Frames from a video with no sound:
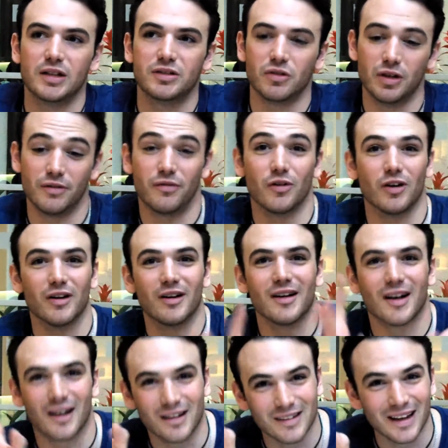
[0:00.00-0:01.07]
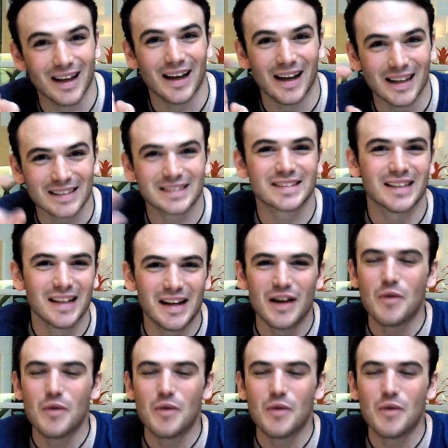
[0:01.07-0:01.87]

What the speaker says: he's doing it for a class,